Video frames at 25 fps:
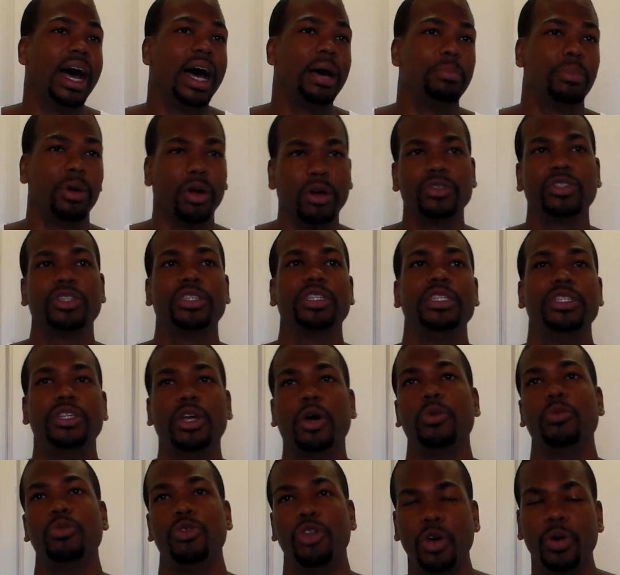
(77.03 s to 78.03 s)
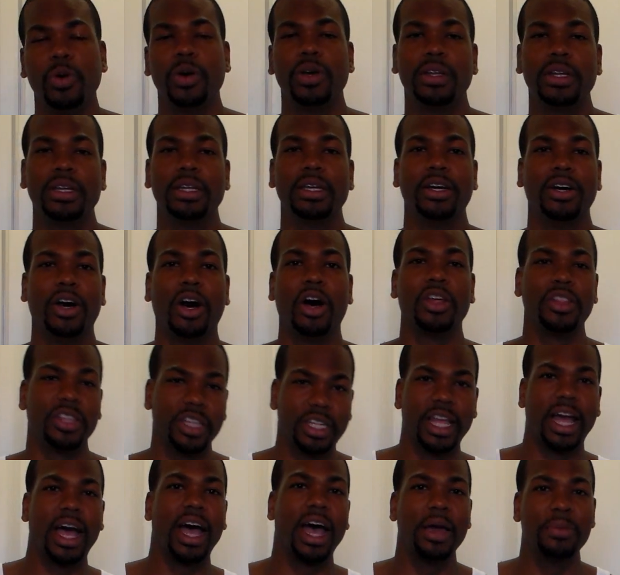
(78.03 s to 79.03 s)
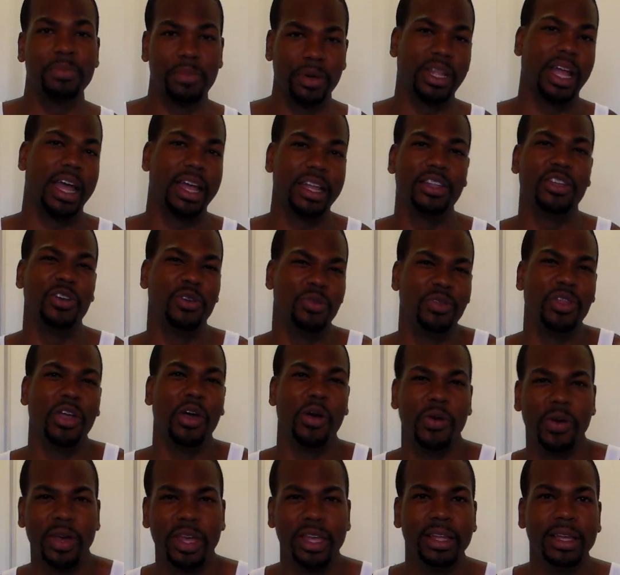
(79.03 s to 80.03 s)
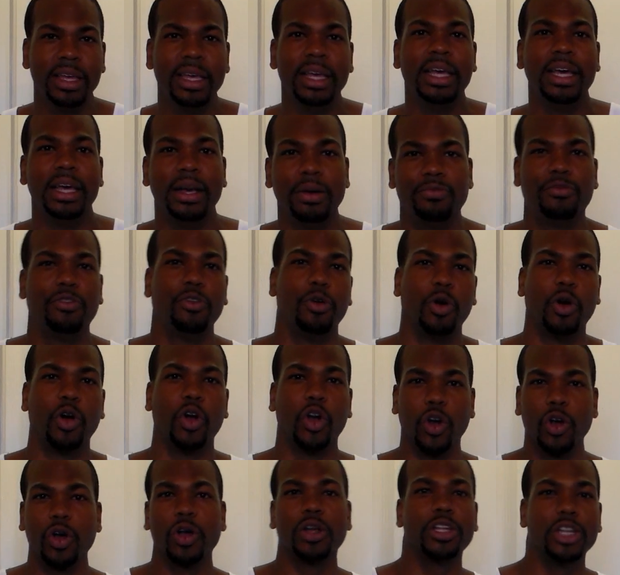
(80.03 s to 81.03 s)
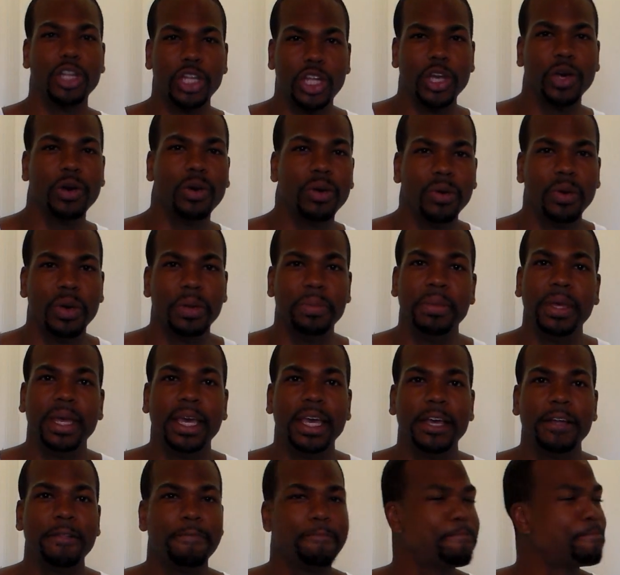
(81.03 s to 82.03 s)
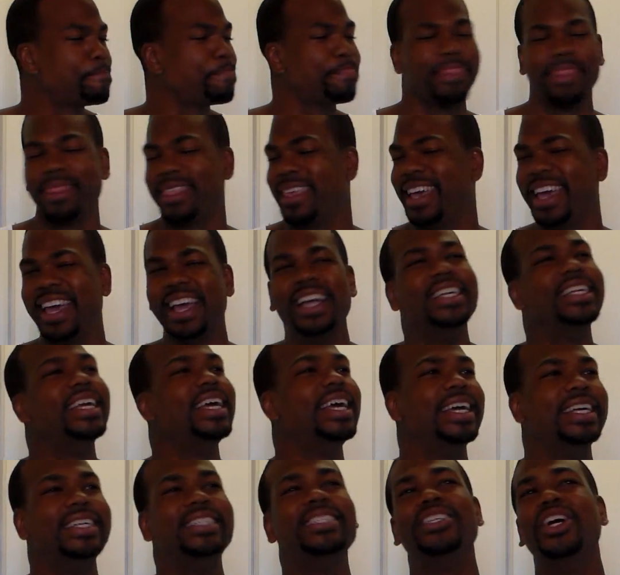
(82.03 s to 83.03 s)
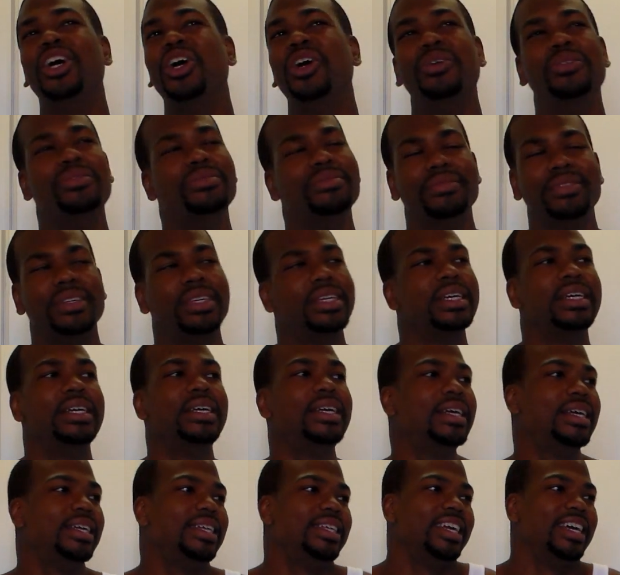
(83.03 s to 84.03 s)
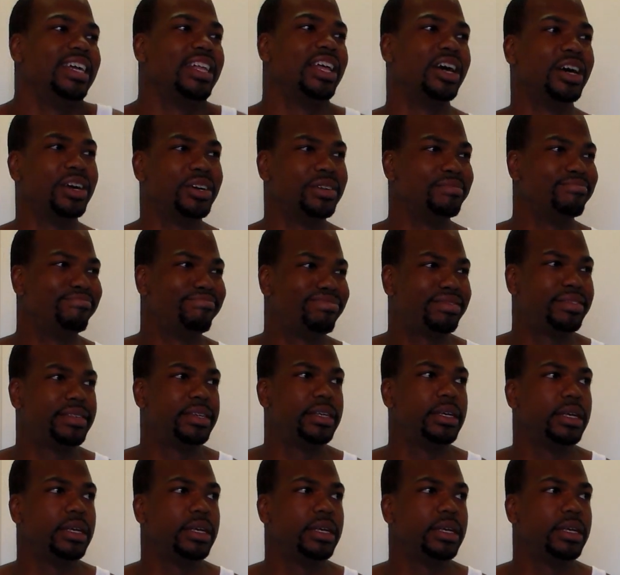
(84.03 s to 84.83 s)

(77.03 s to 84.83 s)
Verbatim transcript: I personally don't do it all the time, but I do do it. For a girl to do it with me, it, it don't, you know.